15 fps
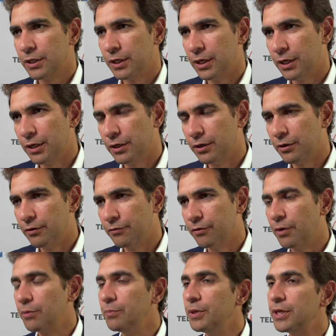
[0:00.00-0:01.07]

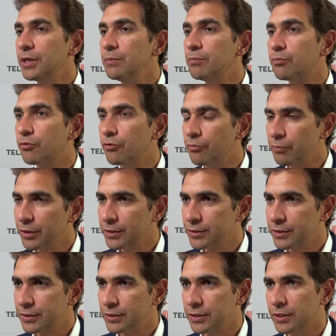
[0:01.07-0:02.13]
very big
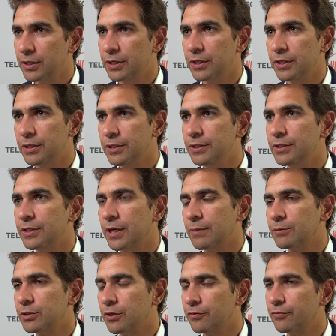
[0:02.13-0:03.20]
improvement uh, in
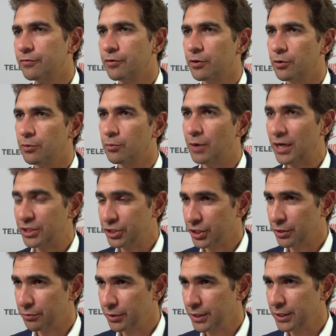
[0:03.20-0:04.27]
terms of uh, RAN
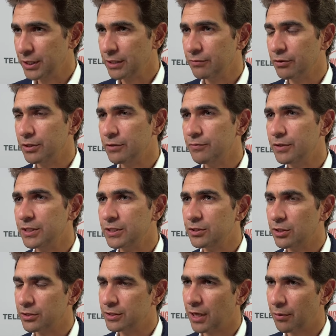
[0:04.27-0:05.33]
sharing, even if it's
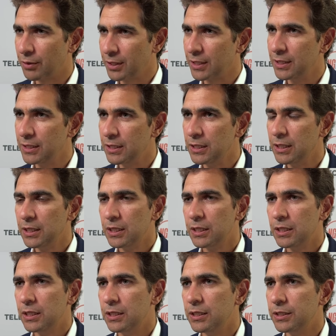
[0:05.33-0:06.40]
not directly
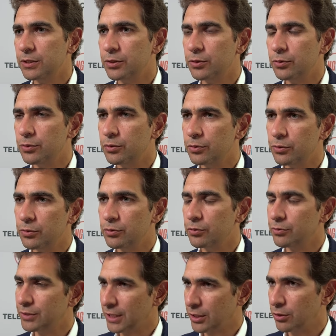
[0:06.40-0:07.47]
linked to, to, to
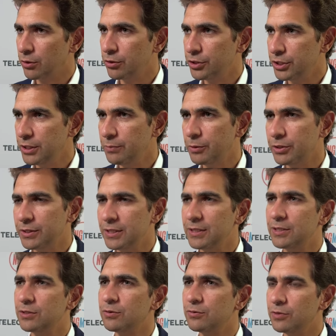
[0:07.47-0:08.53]
technology, but
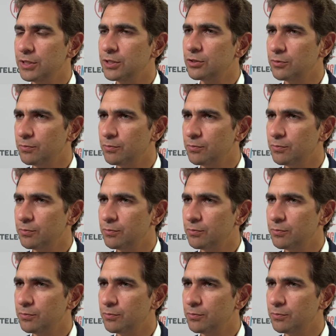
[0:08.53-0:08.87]
it's, it's a